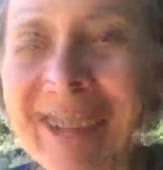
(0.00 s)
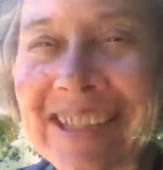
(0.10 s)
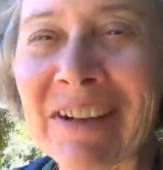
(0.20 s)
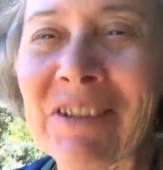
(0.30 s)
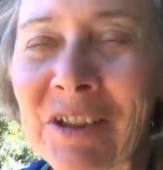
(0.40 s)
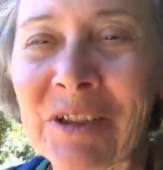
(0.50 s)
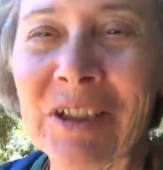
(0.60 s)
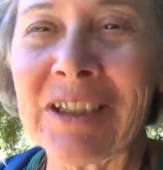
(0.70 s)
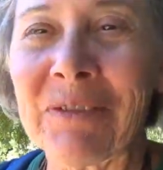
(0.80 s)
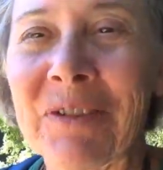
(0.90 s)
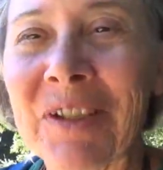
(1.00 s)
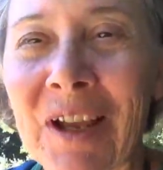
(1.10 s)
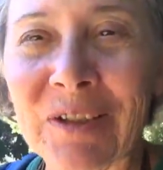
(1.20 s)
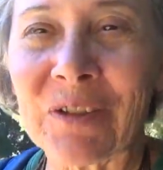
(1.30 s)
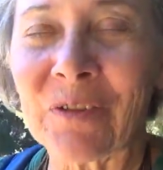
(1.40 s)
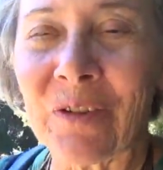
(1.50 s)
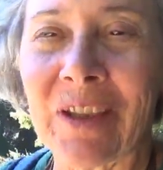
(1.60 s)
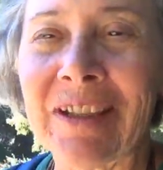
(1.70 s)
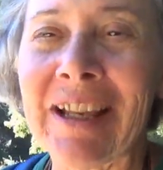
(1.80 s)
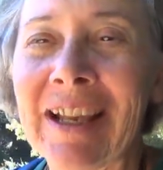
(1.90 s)
And I've included the results for
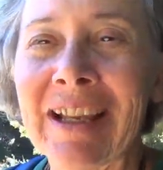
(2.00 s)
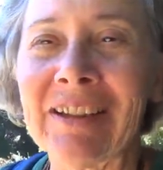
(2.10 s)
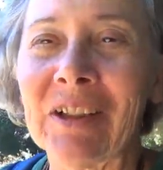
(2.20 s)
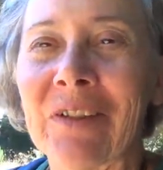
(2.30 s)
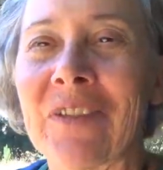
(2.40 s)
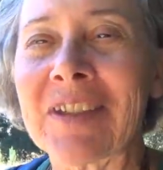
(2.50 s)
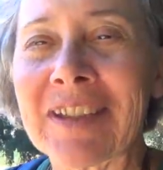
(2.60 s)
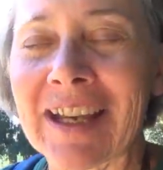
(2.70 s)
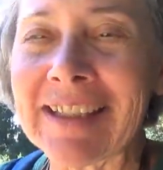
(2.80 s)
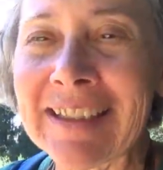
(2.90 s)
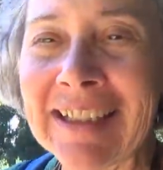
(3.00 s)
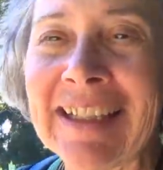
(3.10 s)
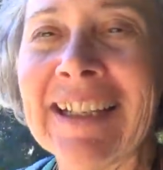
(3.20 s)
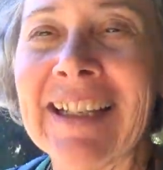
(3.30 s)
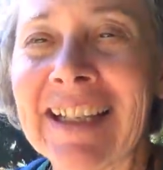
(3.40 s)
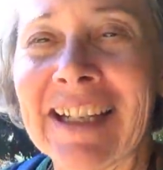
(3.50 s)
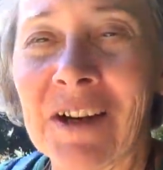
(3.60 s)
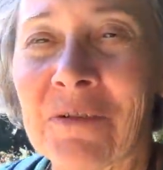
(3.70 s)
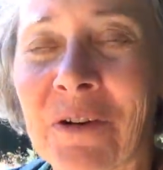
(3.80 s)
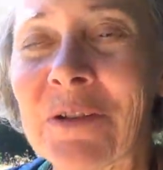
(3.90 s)
the look of the sun
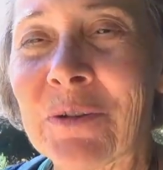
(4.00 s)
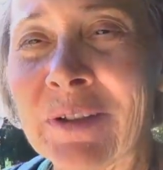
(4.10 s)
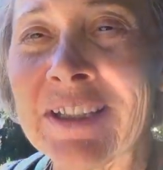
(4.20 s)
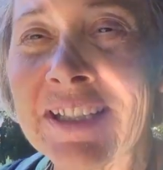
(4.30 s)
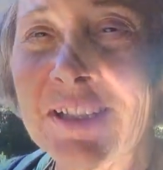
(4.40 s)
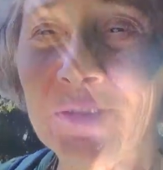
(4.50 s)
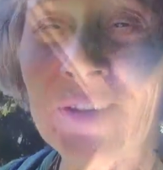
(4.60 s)
for you in this